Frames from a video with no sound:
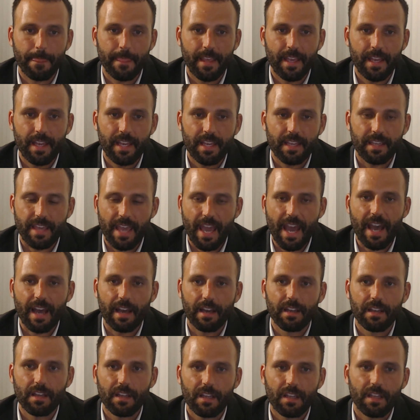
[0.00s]
Yeah,
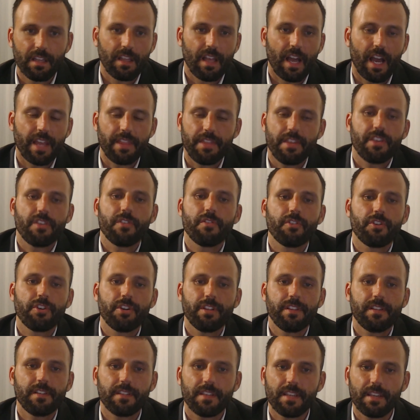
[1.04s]
I think you could
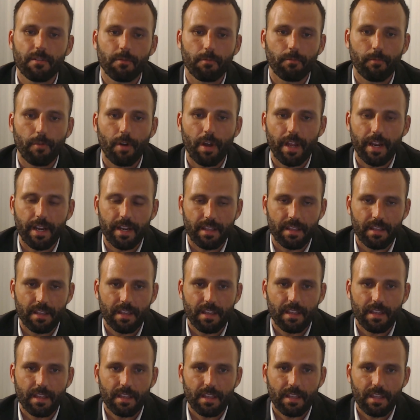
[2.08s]
see a run
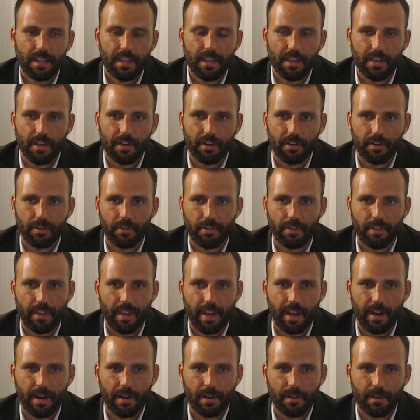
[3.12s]
here or
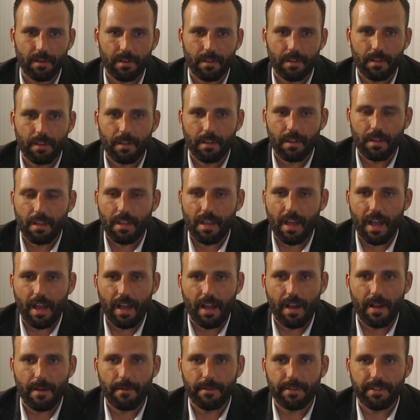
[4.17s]
there.
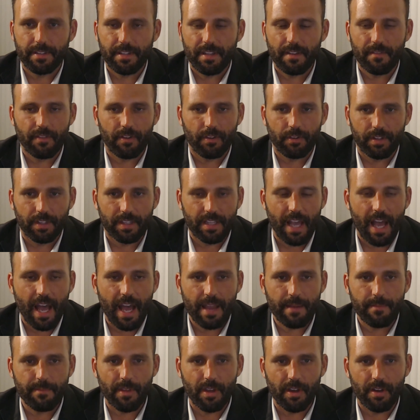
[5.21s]
It's difficult to time
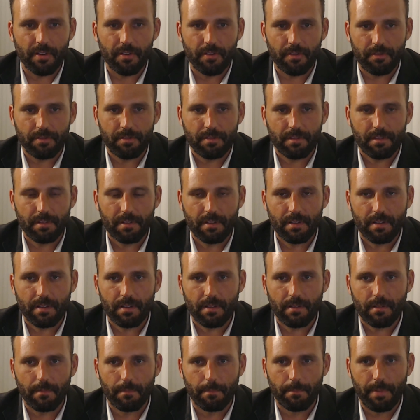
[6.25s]
those,
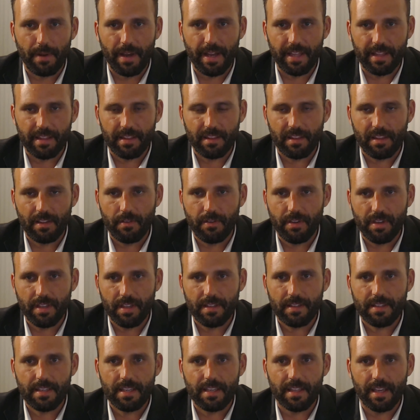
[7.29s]
but you could
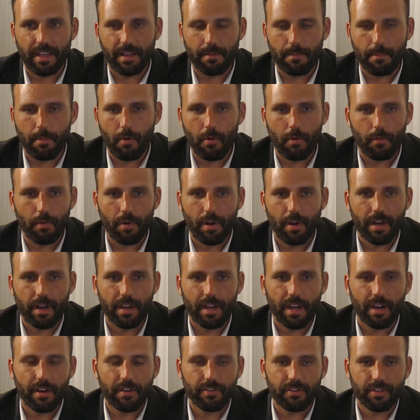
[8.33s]
see like a bull run in
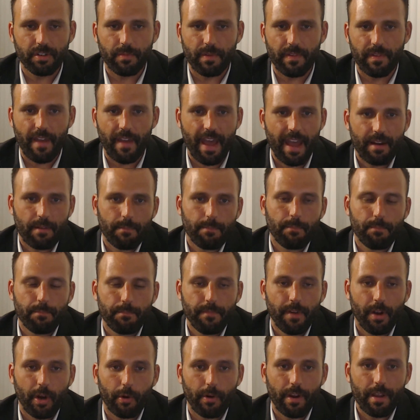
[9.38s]
energy. We've had a
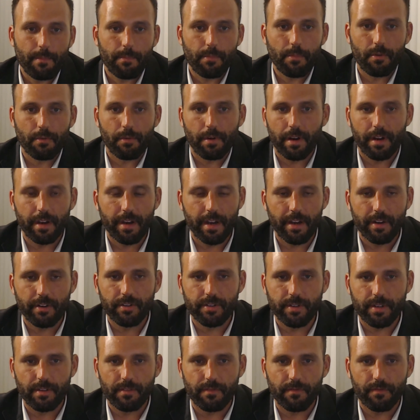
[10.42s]
great bull run in
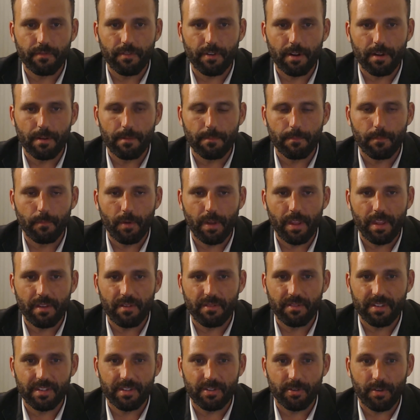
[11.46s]
energy from when it
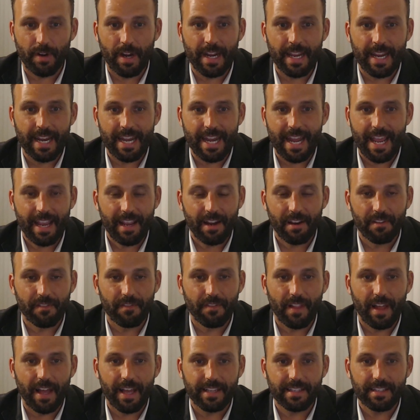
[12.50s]
was trading at negative
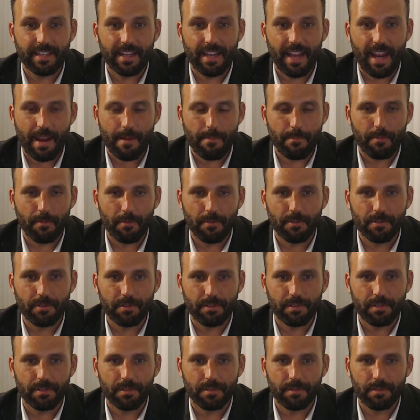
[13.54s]
last April
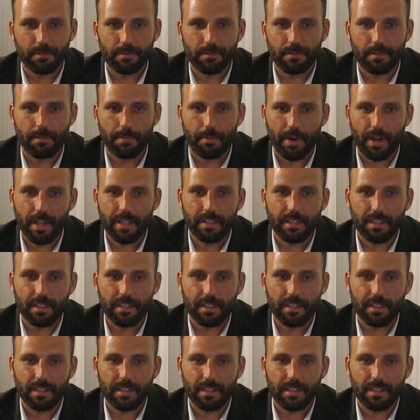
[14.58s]
to the present.